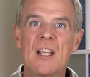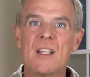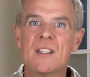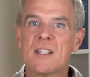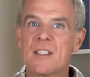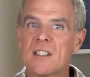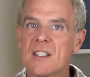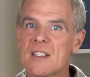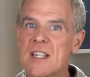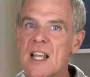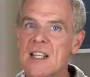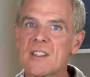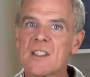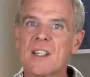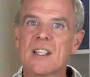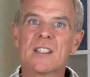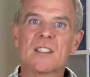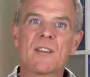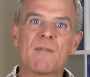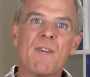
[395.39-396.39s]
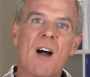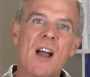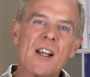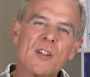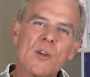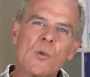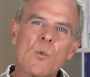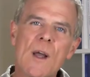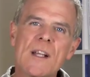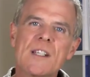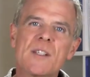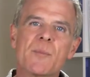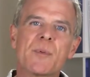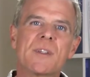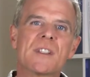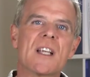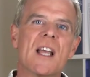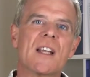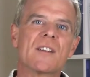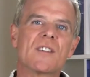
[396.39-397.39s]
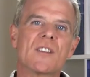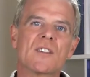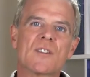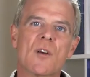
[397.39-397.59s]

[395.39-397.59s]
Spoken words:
Titer testing is a vital way to protect your